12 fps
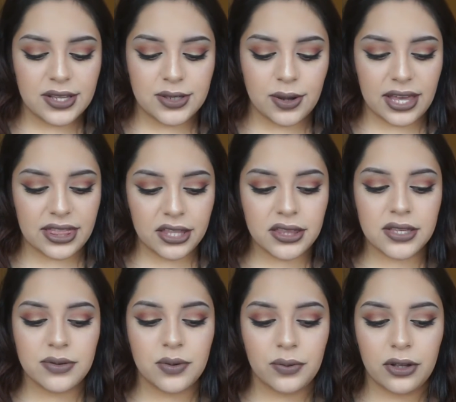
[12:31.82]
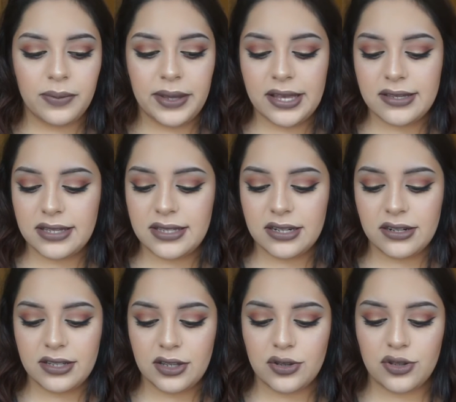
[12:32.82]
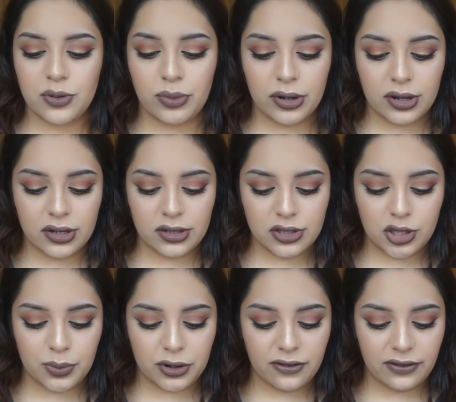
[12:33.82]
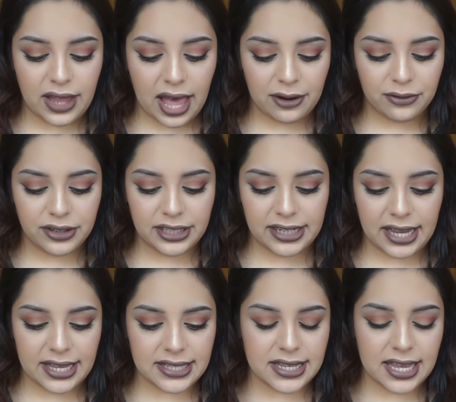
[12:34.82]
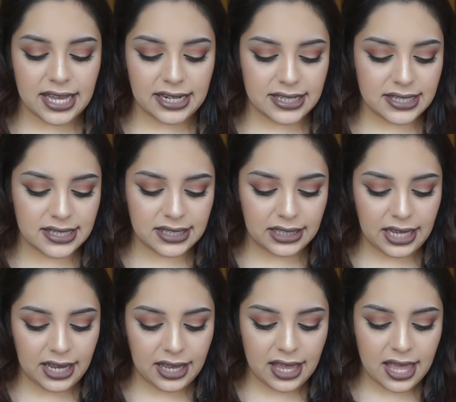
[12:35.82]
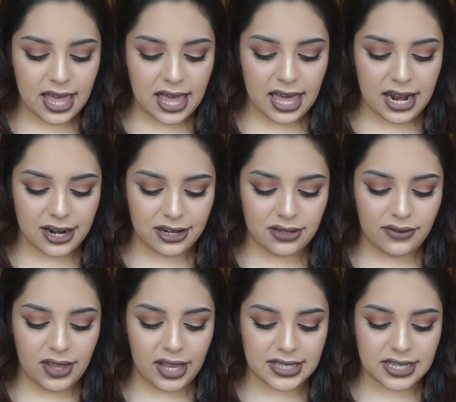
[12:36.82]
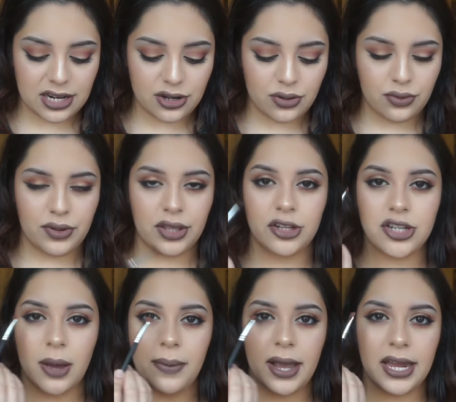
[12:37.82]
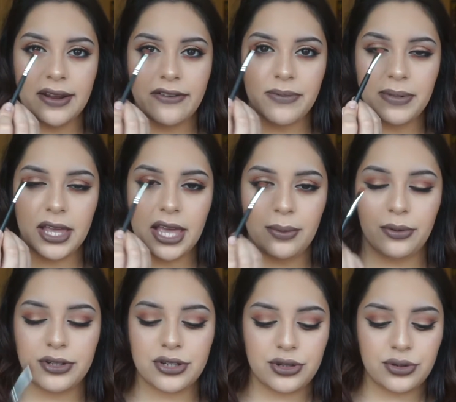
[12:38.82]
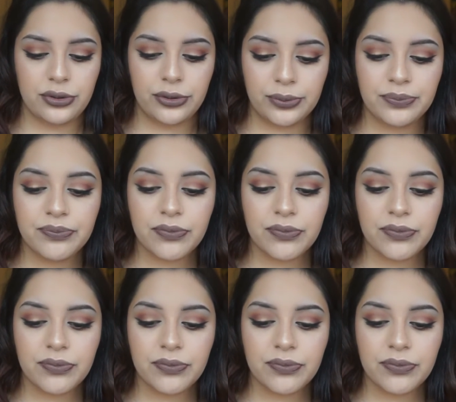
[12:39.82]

So I think this one will because it's seriously super, super flat, really nice and slick. And I just feel like it's gonna do a really good job at kind of being able to